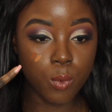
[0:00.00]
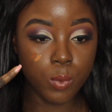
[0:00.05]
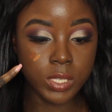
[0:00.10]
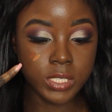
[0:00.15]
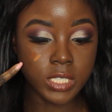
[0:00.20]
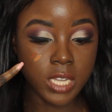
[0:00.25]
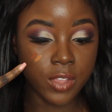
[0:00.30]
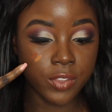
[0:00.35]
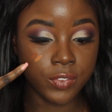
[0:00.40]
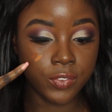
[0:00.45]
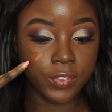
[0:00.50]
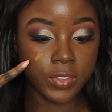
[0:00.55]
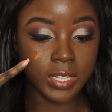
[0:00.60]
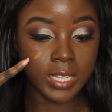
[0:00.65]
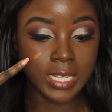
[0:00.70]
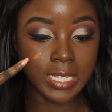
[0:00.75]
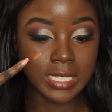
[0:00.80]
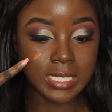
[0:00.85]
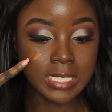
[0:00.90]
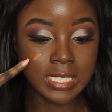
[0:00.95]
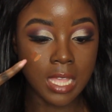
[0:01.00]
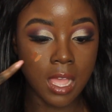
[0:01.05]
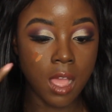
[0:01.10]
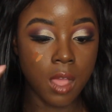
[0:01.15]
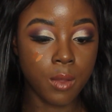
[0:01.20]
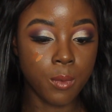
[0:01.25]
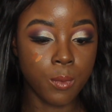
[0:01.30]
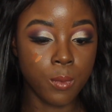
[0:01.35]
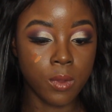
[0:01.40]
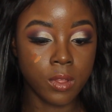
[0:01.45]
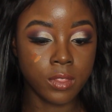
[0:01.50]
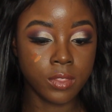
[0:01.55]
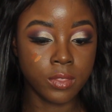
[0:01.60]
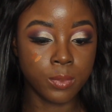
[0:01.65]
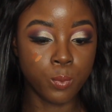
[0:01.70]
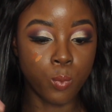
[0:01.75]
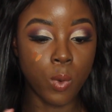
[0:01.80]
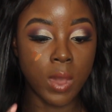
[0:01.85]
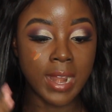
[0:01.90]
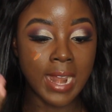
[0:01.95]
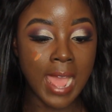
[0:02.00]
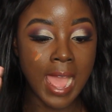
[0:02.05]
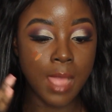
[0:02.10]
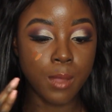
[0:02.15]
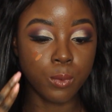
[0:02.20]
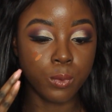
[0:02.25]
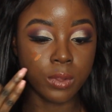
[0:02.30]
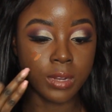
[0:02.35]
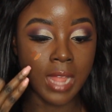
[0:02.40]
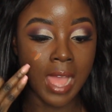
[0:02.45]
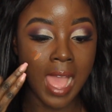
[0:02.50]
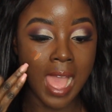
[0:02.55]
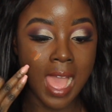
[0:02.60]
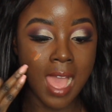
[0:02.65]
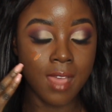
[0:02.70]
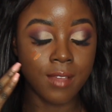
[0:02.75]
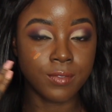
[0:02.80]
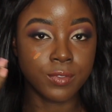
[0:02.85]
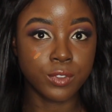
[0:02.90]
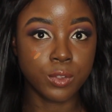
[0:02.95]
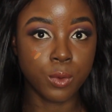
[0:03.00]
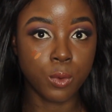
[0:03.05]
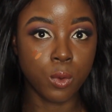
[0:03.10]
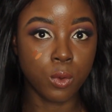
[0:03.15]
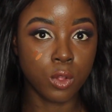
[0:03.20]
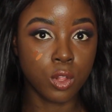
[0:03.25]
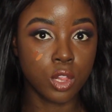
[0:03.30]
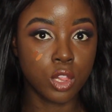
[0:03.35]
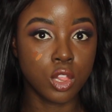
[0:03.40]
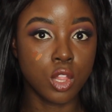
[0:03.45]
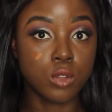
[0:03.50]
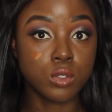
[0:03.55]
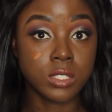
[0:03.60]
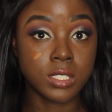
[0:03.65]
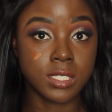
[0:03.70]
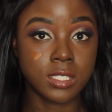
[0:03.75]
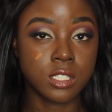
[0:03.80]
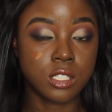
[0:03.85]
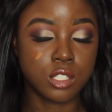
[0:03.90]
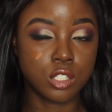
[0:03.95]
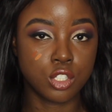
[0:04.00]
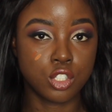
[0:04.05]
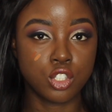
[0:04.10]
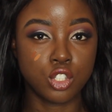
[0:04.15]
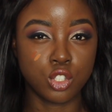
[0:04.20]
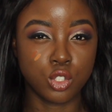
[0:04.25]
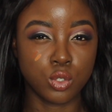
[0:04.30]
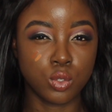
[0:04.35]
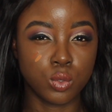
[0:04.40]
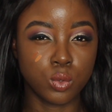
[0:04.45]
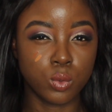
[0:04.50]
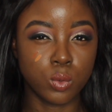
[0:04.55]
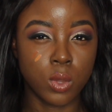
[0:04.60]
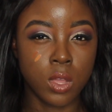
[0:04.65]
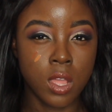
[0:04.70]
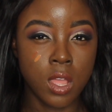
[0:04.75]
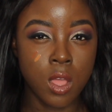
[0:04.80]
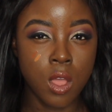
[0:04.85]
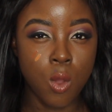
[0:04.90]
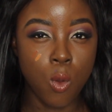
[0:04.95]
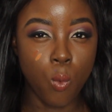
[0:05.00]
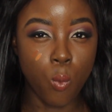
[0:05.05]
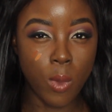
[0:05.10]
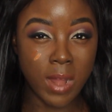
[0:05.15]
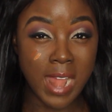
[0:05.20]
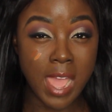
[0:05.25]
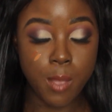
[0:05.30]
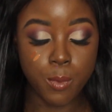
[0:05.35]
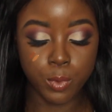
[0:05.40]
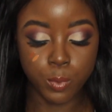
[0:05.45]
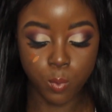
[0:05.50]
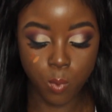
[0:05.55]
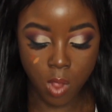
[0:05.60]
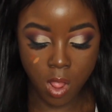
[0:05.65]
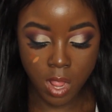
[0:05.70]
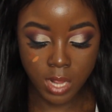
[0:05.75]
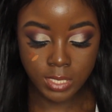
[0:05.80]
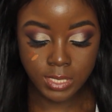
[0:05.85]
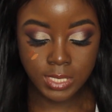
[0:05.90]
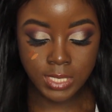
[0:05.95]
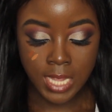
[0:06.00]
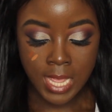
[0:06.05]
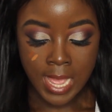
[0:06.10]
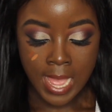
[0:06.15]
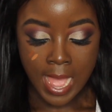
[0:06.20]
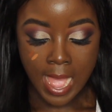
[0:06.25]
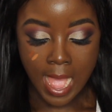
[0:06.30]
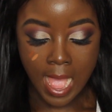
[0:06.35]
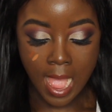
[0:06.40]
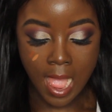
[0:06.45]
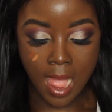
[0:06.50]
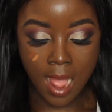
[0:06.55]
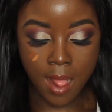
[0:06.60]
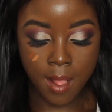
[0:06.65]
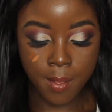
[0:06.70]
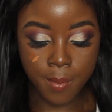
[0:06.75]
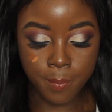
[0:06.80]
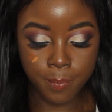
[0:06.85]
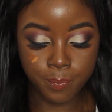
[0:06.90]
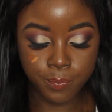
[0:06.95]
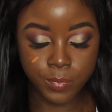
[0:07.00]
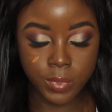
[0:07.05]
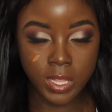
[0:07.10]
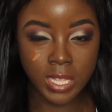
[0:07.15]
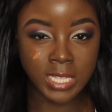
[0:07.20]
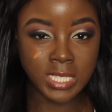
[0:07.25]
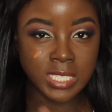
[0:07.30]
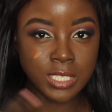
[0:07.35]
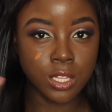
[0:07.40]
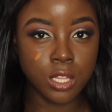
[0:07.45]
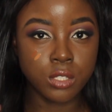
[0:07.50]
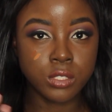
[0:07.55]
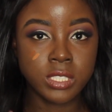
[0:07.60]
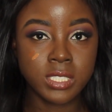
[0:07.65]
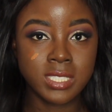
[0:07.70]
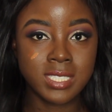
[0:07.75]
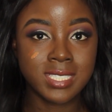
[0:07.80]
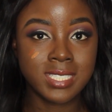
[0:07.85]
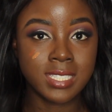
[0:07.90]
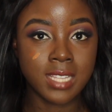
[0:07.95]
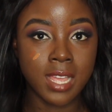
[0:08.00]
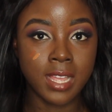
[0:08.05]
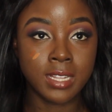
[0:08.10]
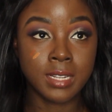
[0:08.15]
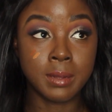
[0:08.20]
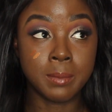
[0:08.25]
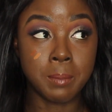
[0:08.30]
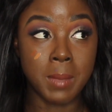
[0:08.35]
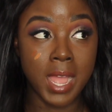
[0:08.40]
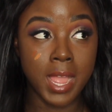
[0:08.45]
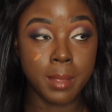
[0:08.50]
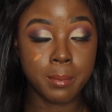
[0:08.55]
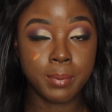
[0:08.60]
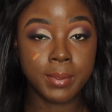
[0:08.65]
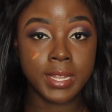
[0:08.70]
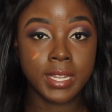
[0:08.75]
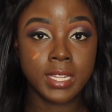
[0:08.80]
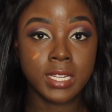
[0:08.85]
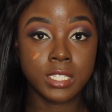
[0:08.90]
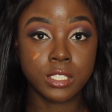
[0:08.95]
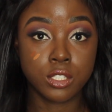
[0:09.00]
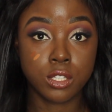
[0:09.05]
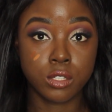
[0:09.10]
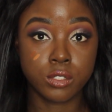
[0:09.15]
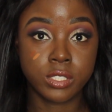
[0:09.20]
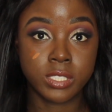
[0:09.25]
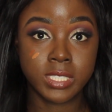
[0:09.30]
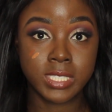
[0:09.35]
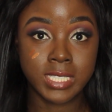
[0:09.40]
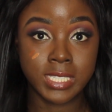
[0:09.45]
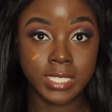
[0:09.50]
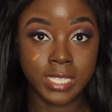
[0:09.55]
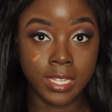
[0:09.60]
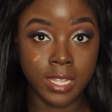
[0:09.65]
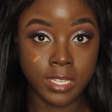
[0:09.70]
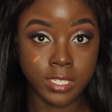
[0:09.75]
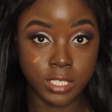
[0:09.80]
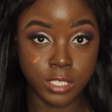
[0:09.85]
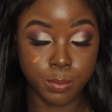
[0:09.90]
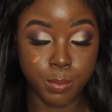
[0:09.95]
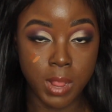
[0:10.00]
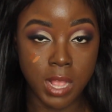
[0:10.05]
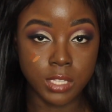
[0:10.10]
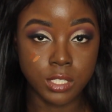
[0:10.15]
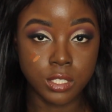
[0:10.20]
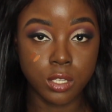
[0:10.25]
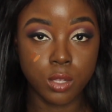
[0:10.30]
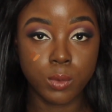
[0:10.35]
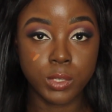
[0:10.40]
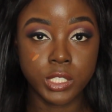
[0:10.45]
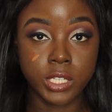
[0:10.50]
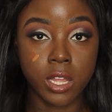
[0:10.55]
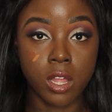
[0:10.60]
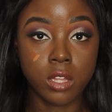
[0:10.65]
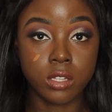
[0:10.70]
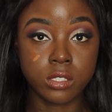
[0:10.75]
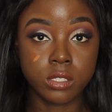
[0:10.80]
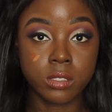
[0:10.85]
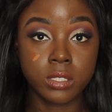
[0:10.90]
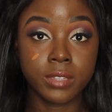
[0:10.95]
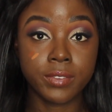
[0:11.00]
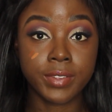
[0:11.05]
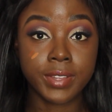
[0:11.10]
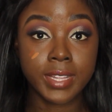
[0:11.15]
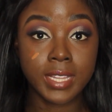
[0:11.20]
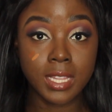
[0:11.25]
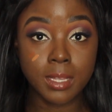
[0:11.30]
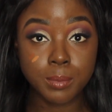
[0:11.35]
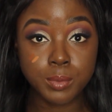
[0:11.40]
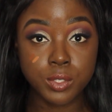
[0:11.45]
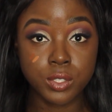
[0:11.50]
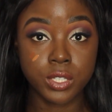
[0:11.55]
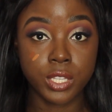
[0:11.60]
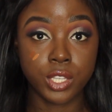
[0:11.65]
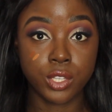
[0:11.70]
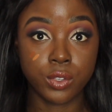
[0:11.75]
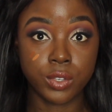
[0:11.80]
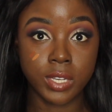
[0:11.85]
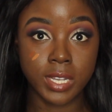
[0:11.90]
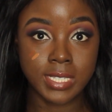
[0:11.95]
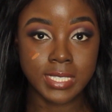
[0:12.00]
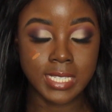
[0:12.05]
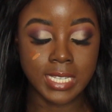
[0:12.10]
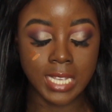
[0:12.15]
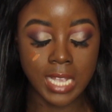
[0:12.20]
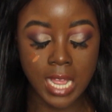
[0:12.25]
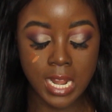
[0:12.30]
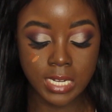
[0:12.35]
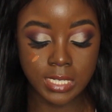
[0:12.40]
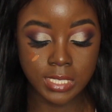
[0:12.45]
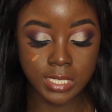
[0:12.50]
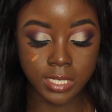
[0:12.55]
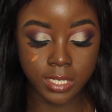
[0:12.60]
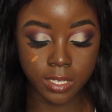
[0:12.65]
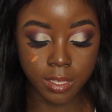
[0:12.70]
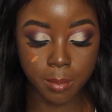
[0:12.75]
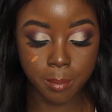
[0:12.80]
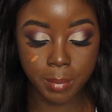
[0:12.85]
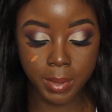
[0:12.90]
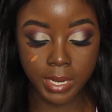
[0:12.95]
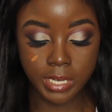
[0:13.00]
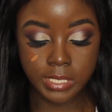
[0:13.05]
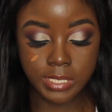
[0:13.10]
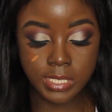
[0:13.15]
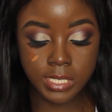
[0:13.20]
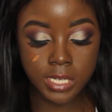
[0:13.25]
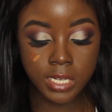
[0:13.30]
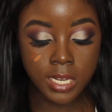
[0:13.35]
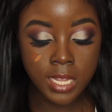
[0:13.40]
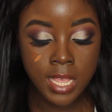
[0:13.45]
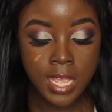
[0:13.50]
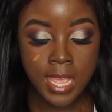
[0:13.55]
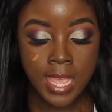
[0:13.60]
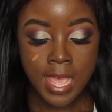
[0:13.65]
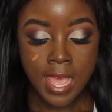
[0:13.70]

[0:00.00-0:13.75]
which I feel like is what I would have closest to what I would want. It's closest to, in my opinion, is closest to espresso, which I'll also leave a clip so that you guys can kind of see the comparison.